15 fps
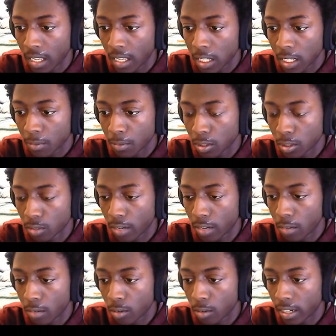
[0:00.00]
You're supposed to
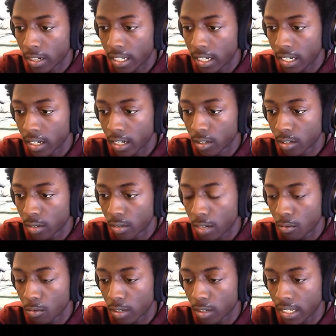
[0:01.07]
green ward here,
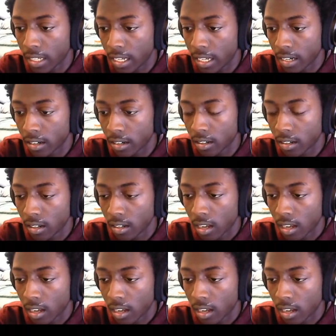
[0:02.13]
green ward here.